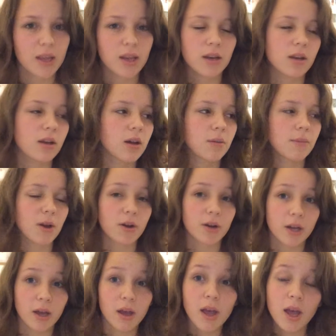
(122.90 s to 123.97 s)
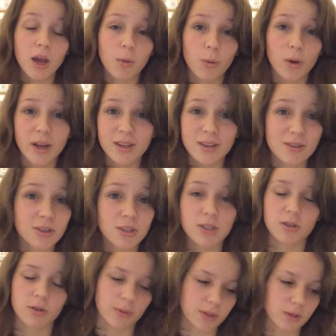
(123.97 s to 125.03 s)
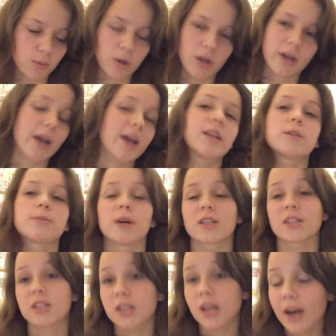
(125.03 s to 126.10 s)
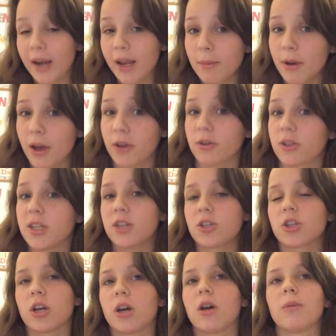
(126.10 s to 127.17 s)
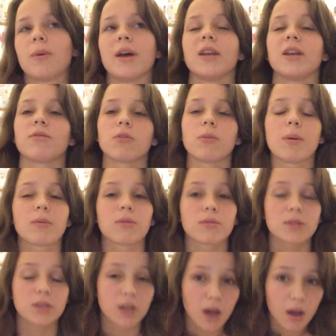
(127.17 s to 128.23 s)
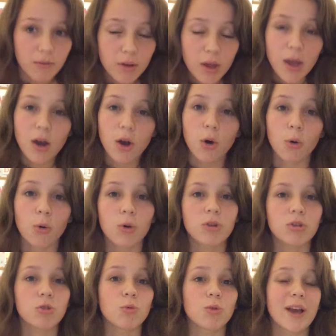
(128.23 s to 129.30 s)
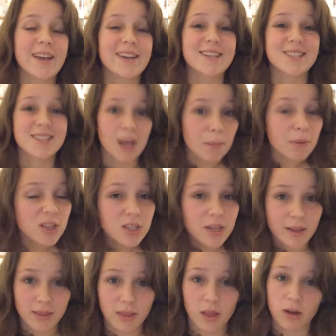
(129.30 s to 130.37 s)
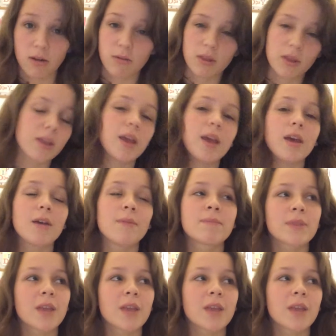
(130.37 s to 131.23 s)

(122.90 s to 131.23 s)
in America, where you just do a piece of work and it's marked internally by your teacher or by another member of staff, or you will get examined at the end of the year.